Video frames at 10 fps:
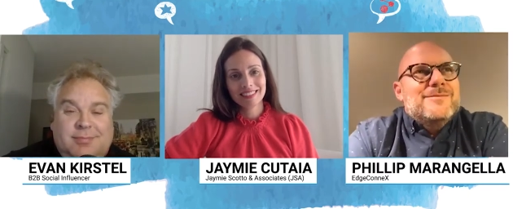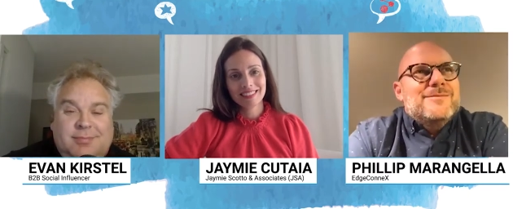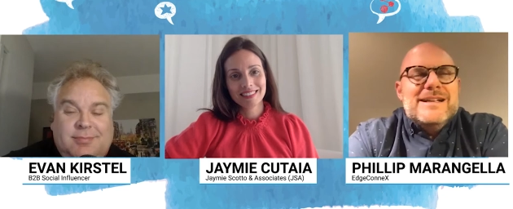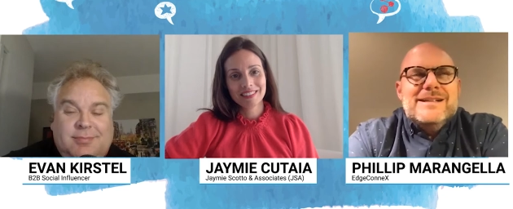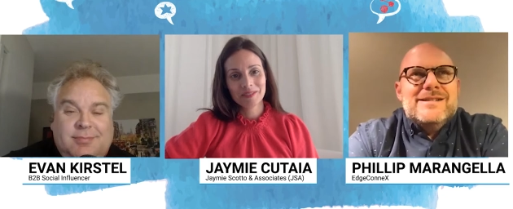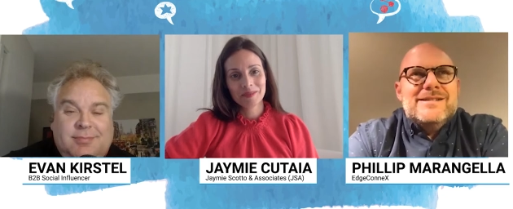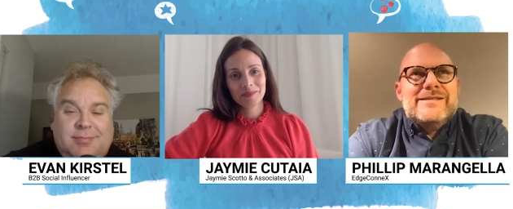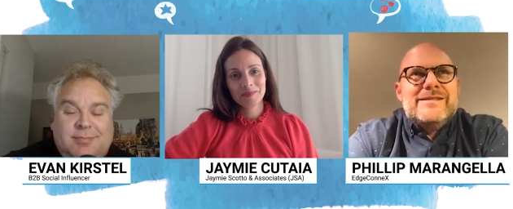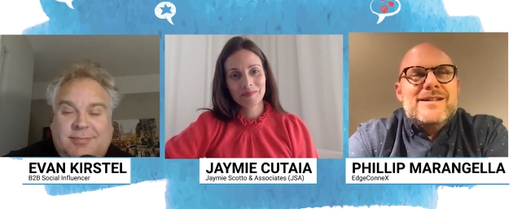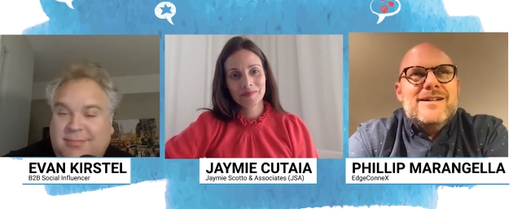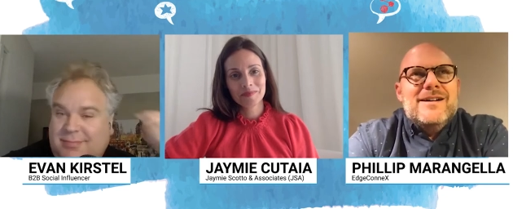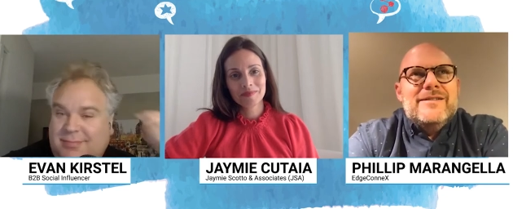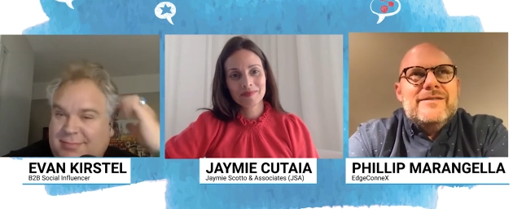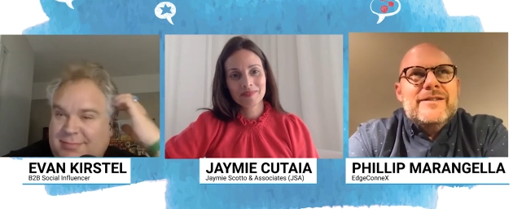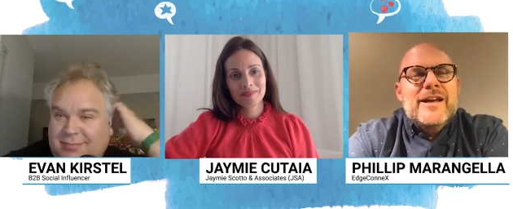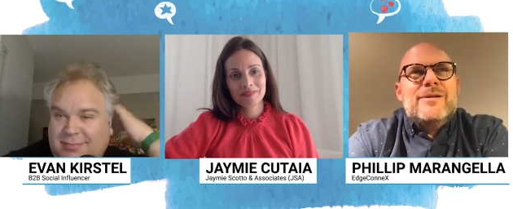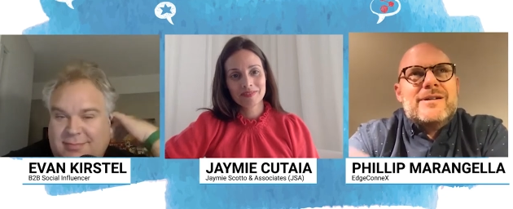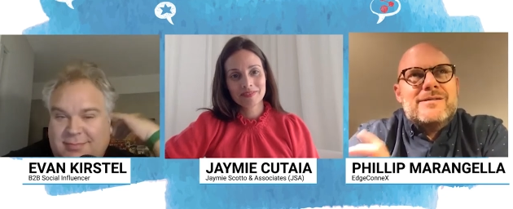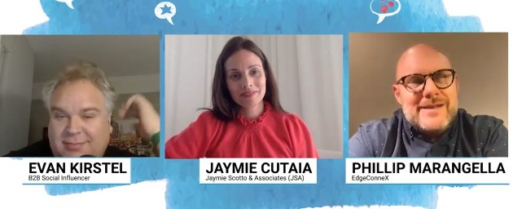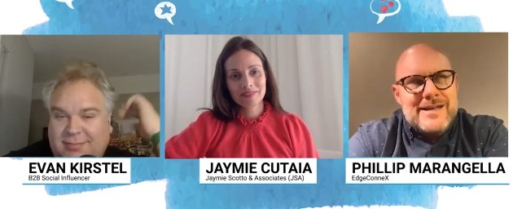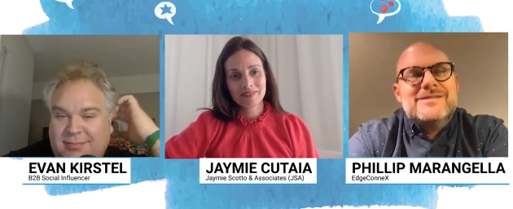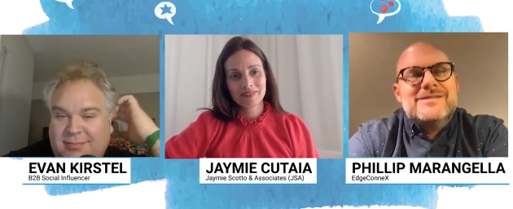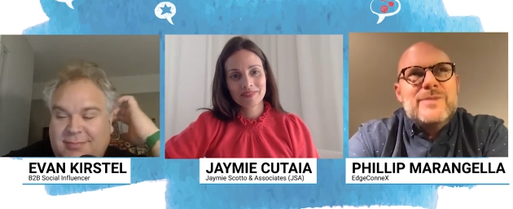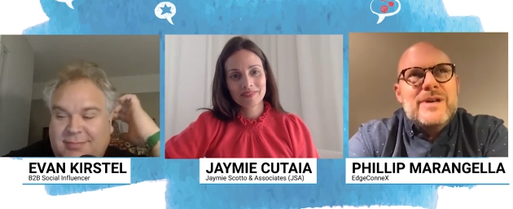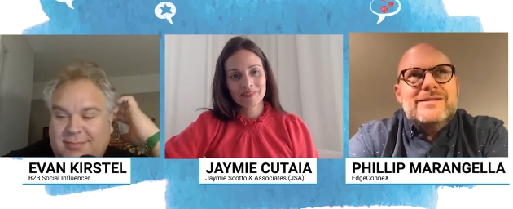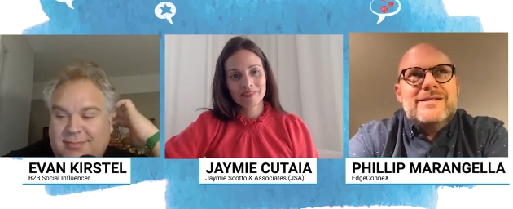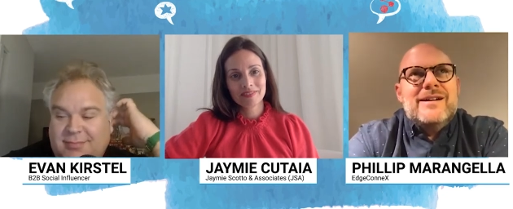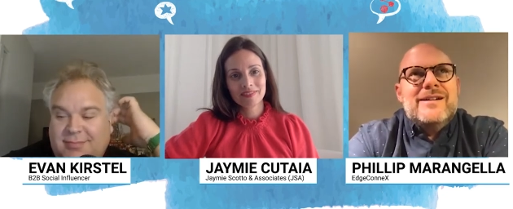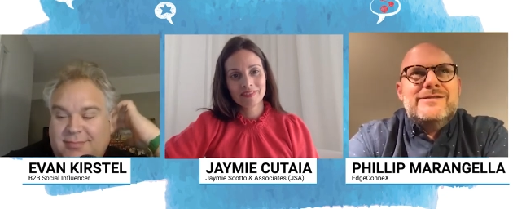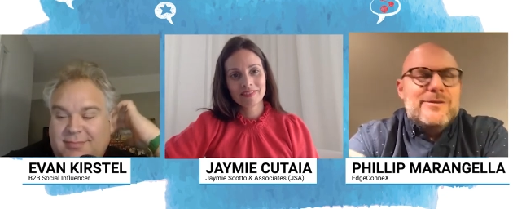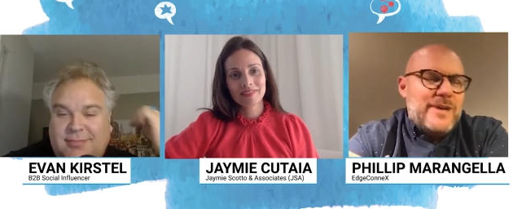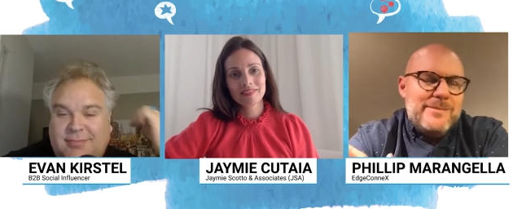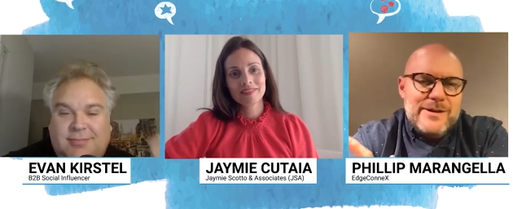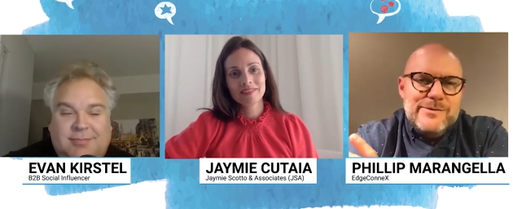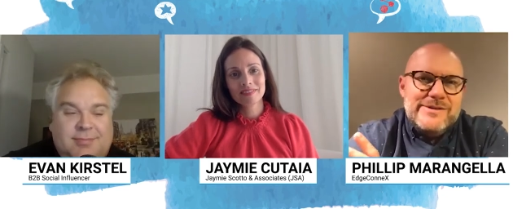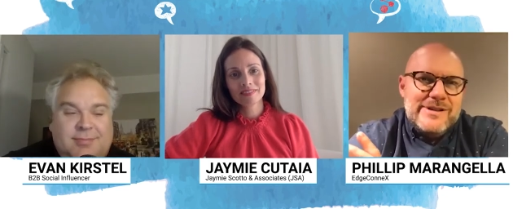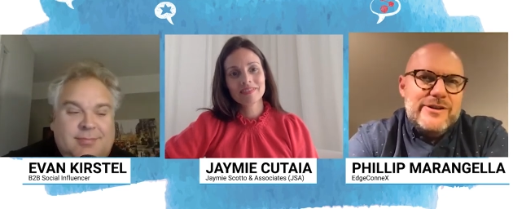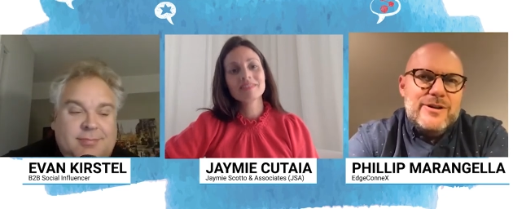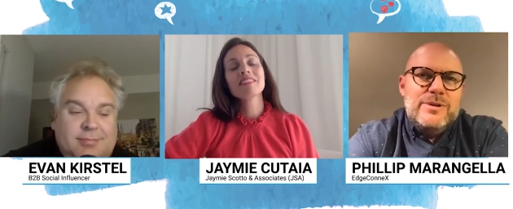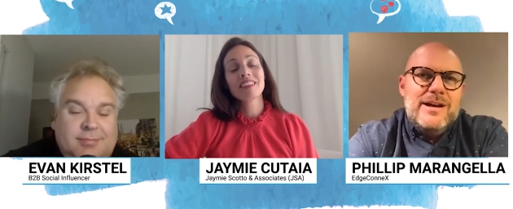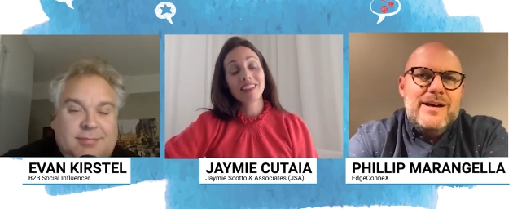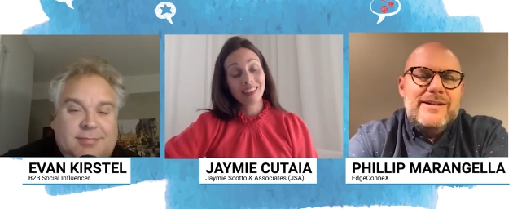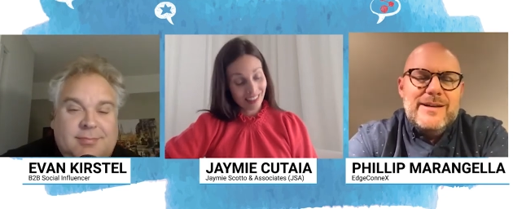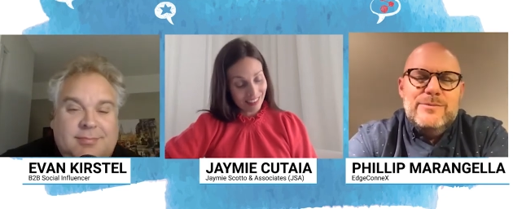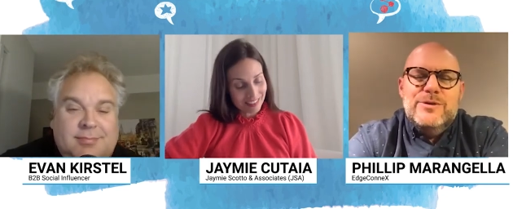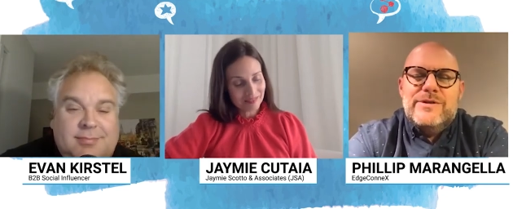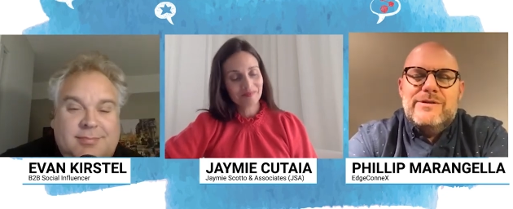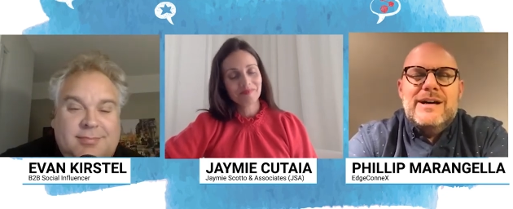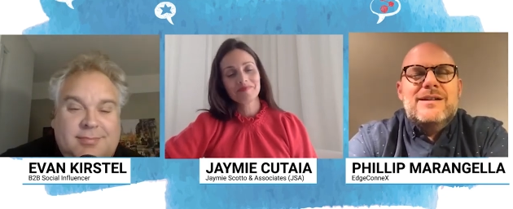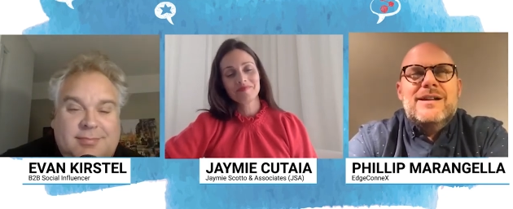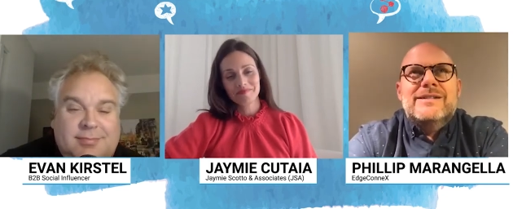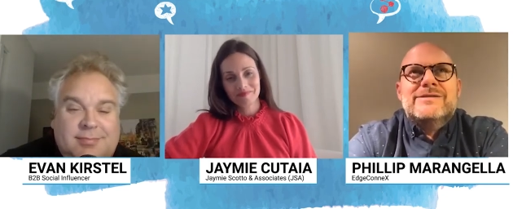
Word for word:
Speaker 1: They just they were kids of military, so maybe it was in their blood, and they moved around a lot.